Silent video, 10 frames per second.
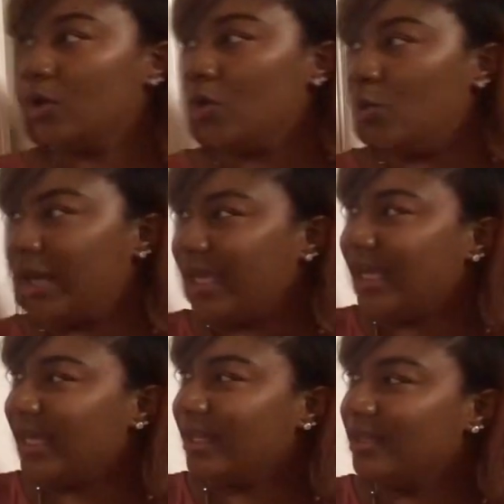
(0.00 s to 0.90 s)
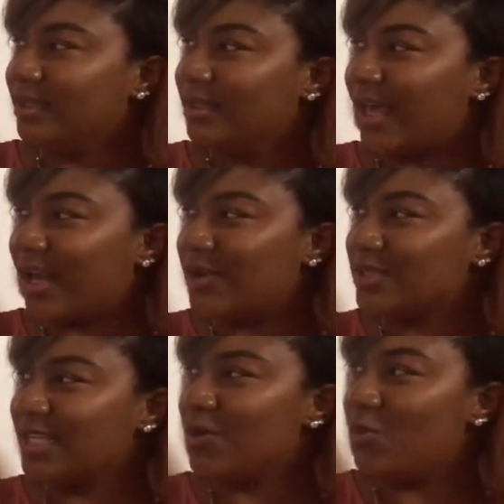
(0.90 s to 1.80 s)
When? I don't
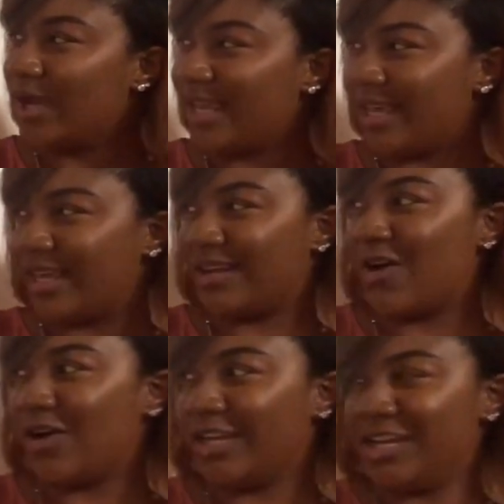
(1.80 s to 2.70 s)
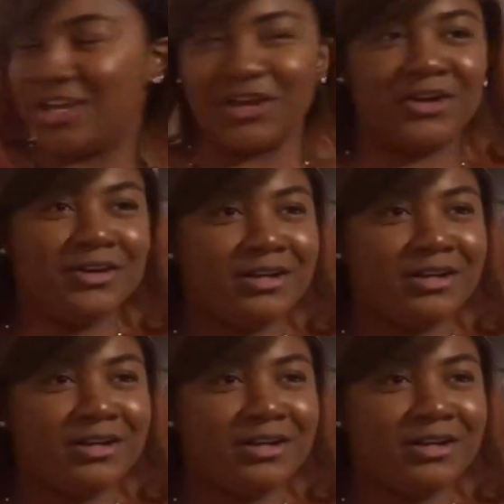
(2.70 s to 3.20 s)
see when on here.